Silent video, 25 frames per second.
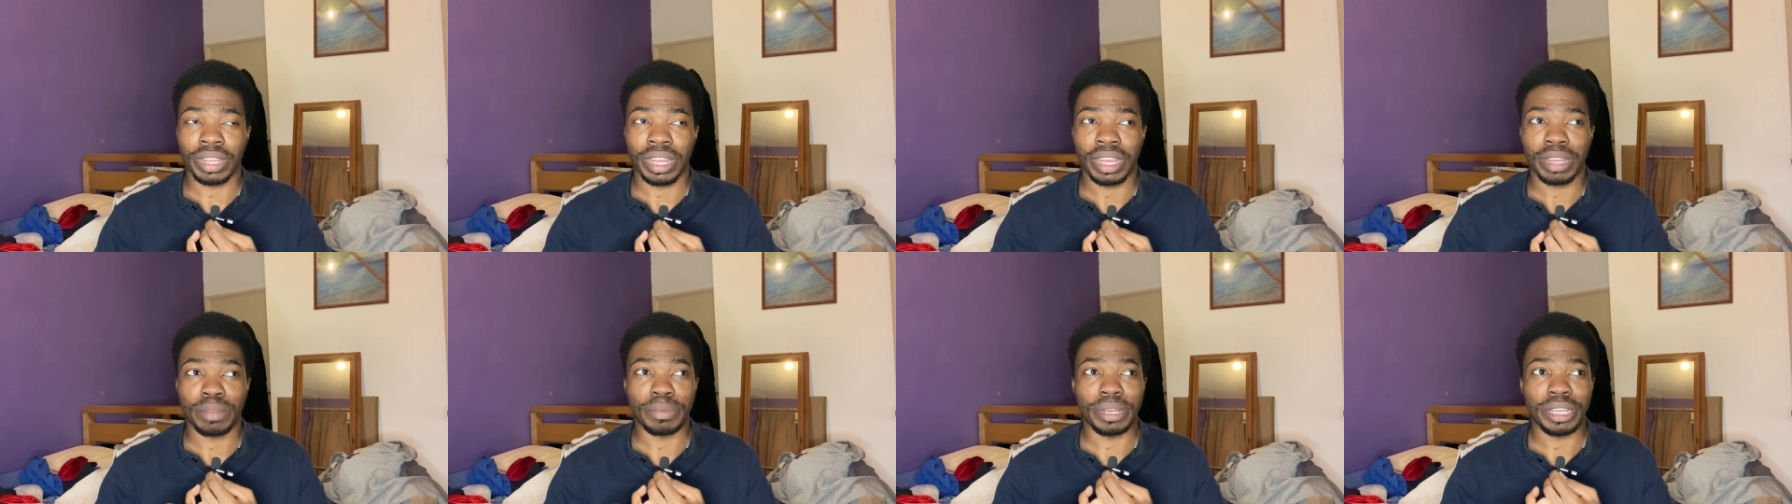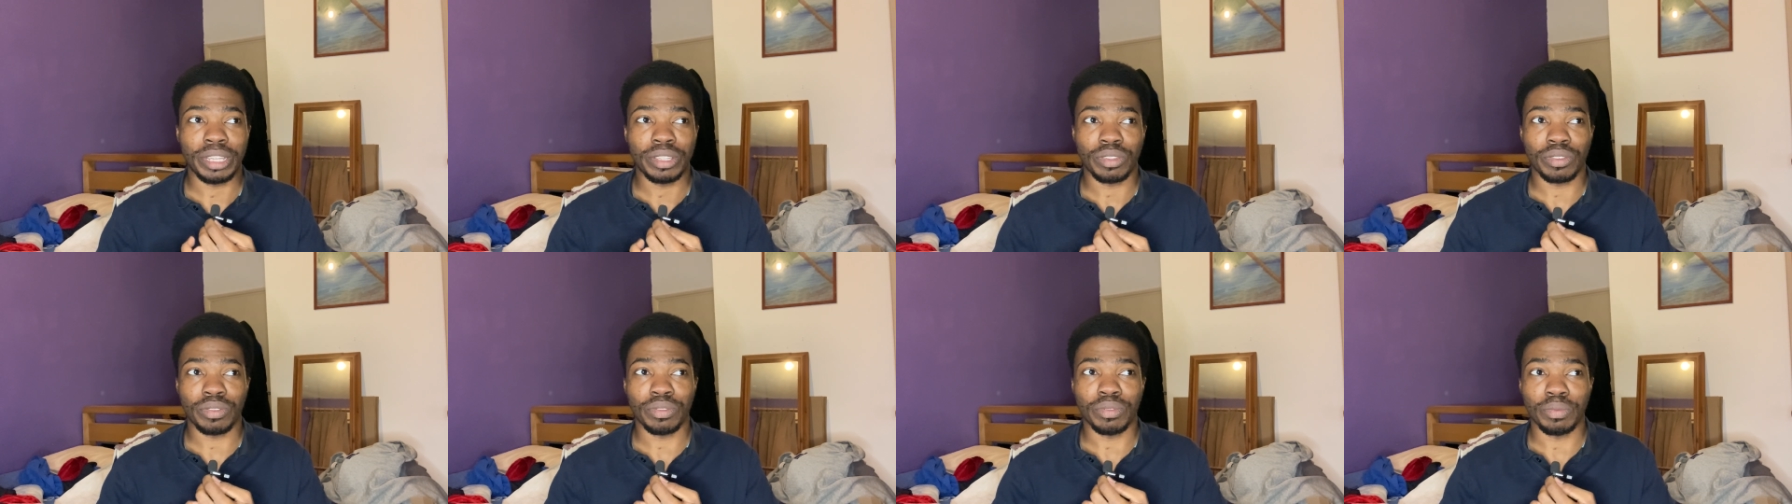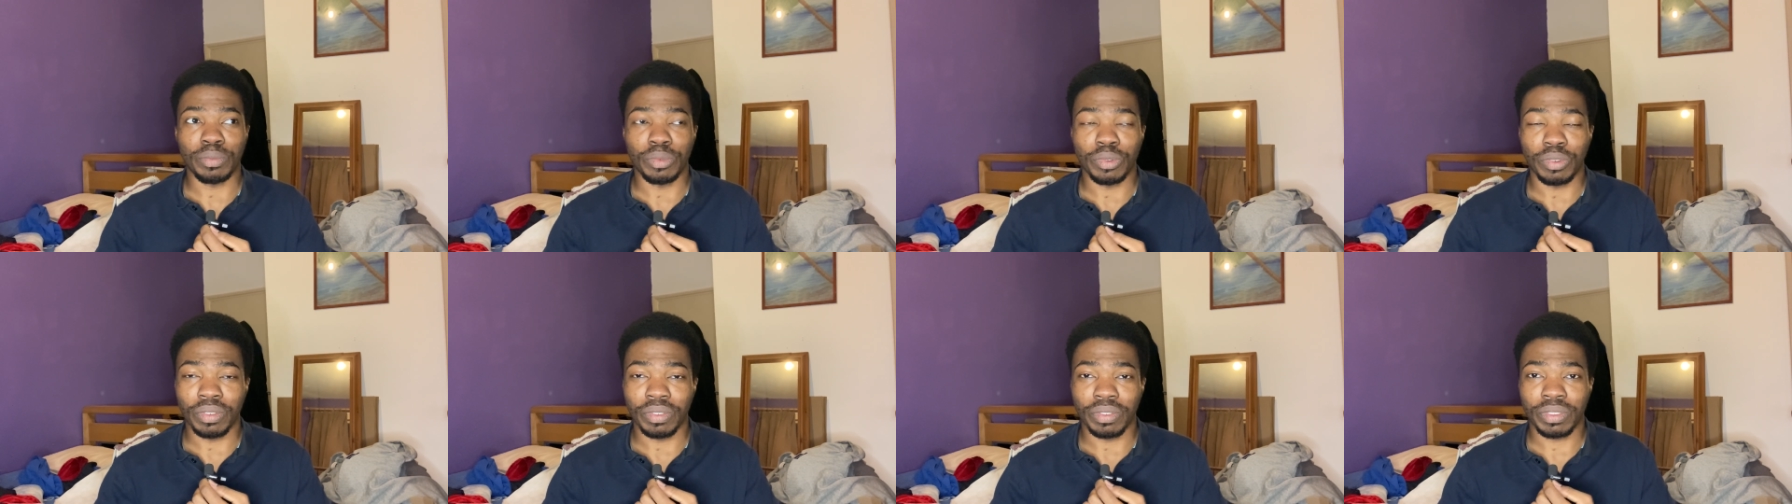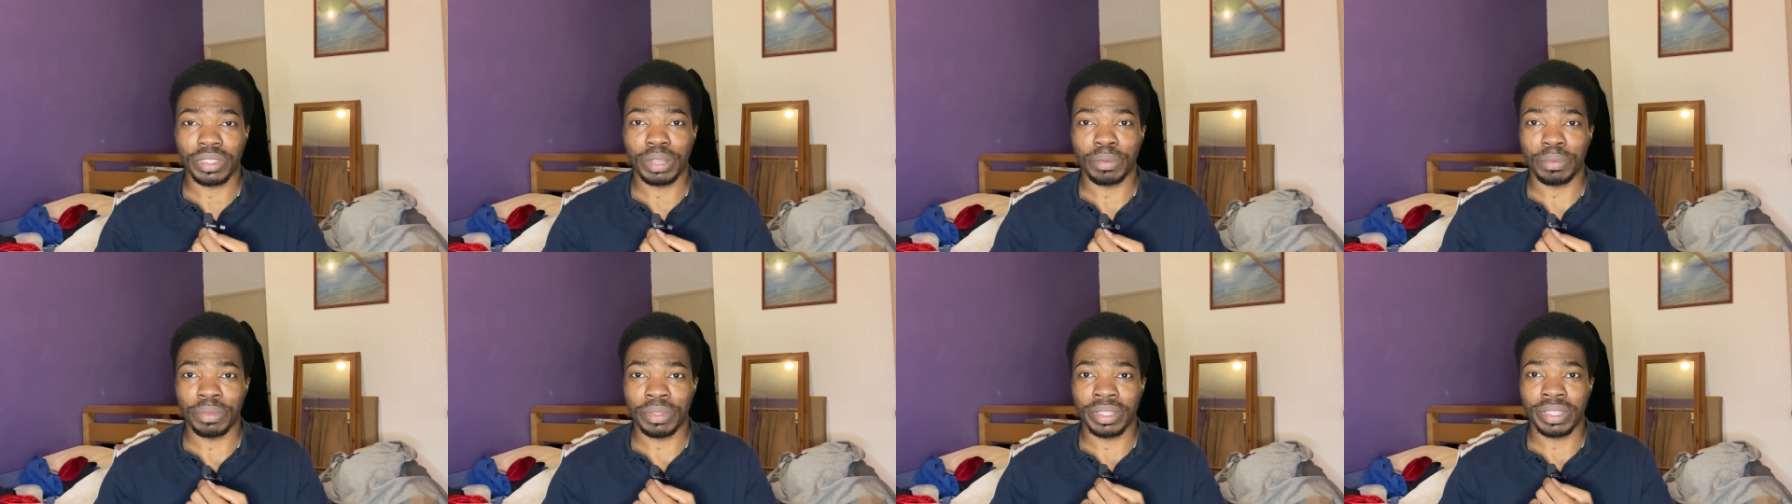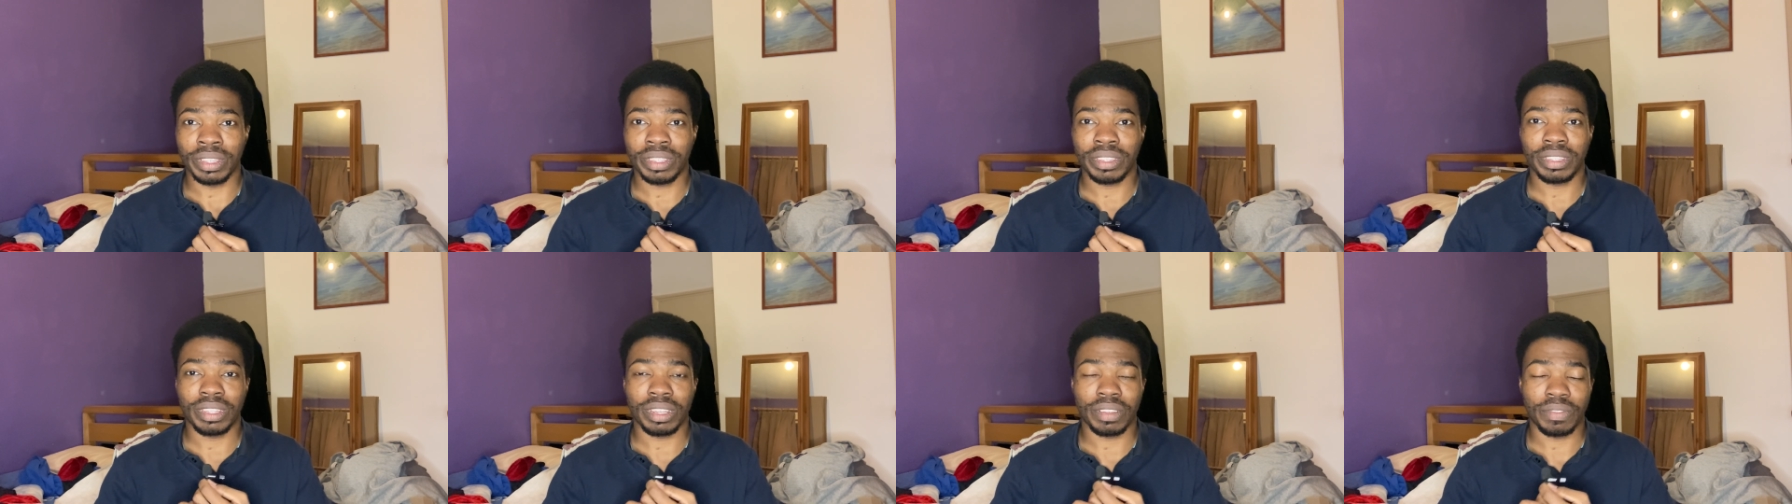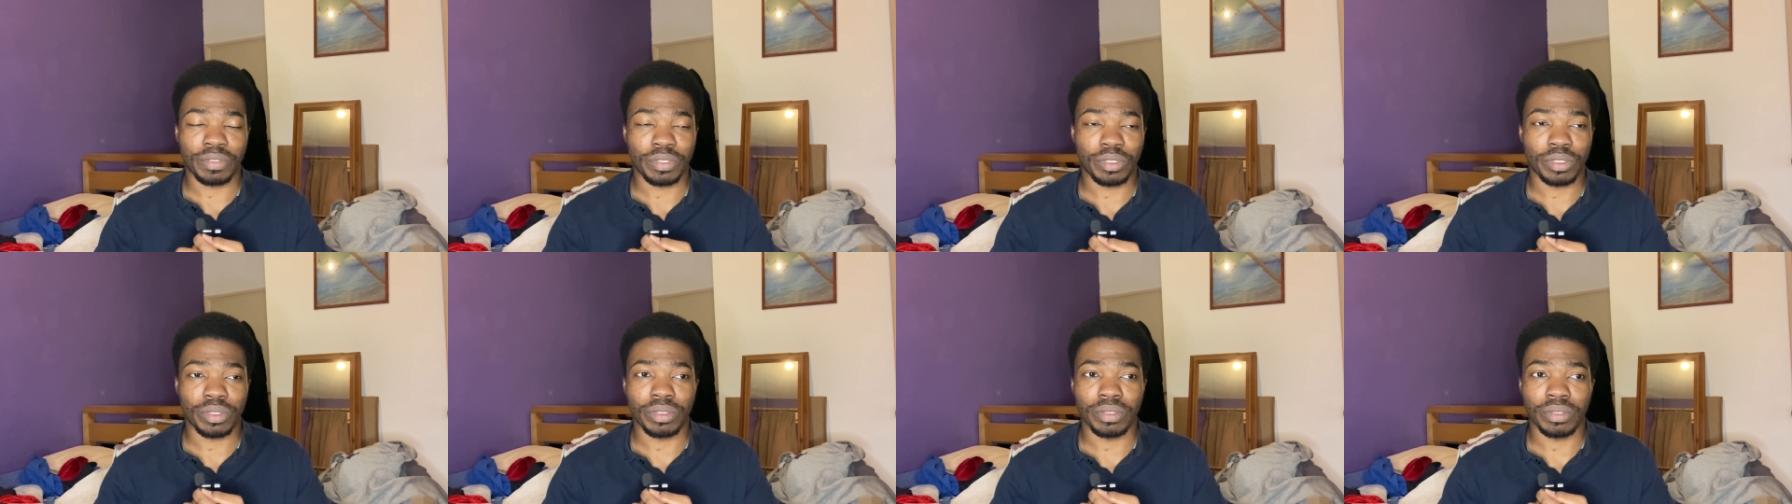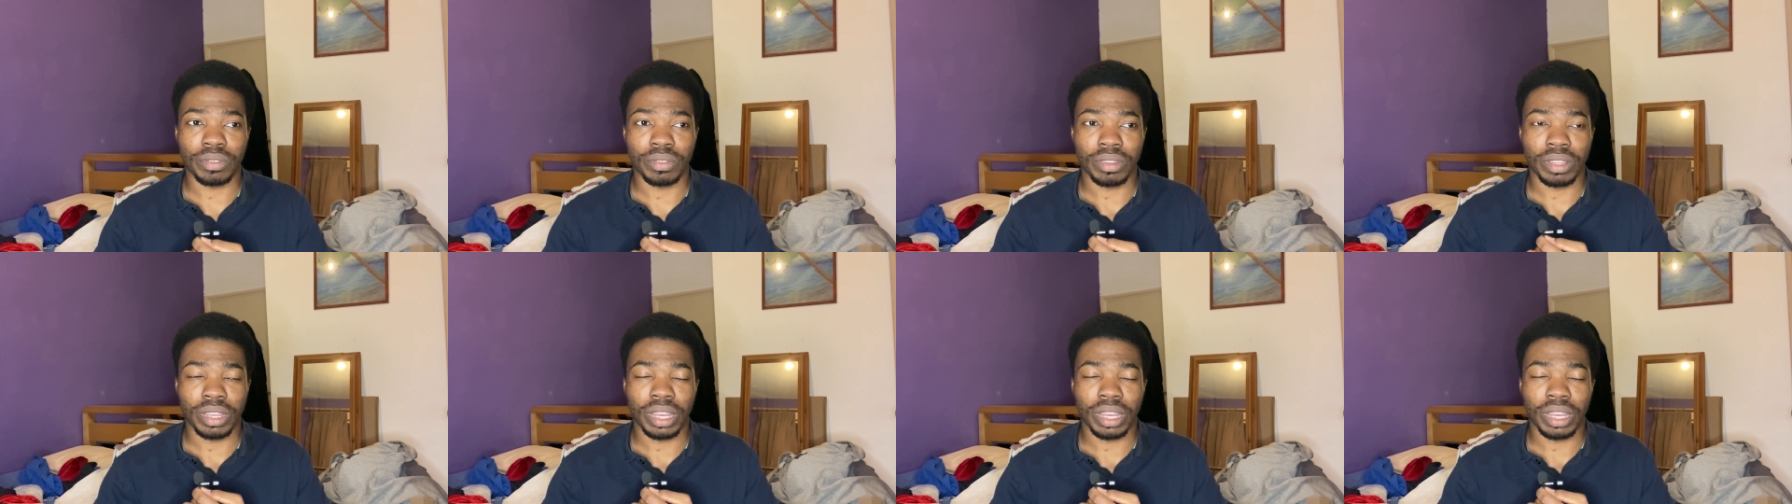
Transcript: I might do more of some of this stuff soon.